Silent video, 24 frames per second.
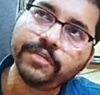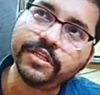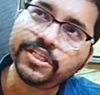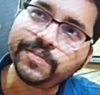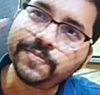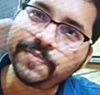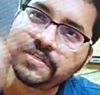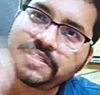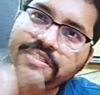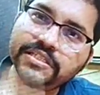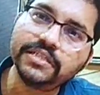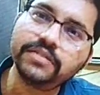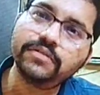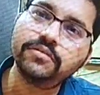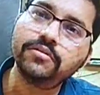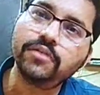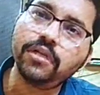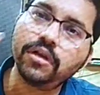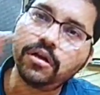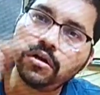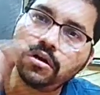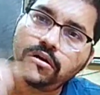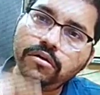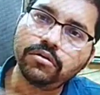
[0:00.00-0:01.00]
this
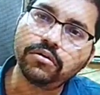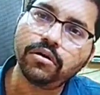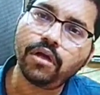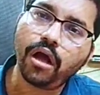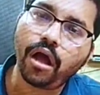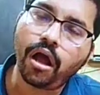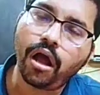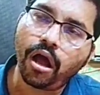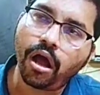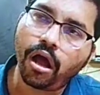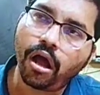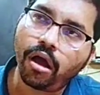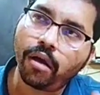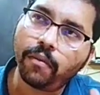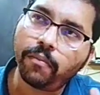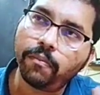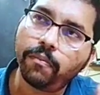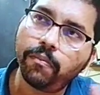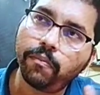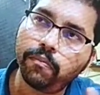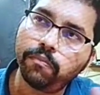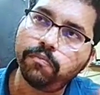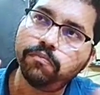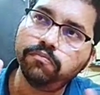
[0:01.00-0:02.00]
particular
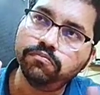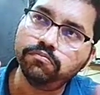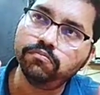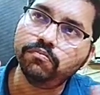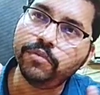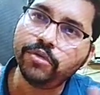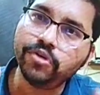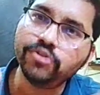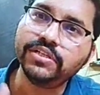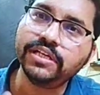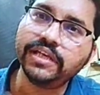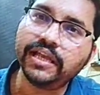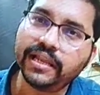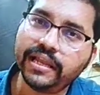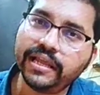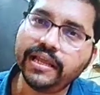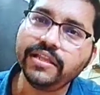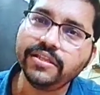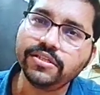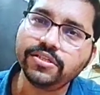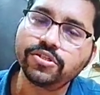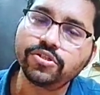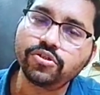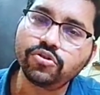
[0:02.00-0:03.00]
musical
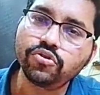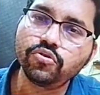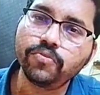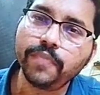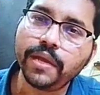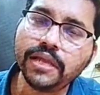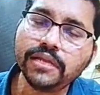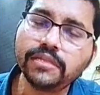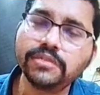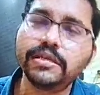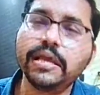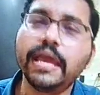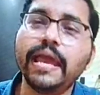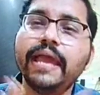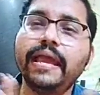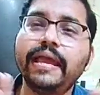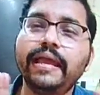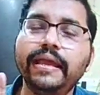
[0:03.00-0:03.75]
instrument,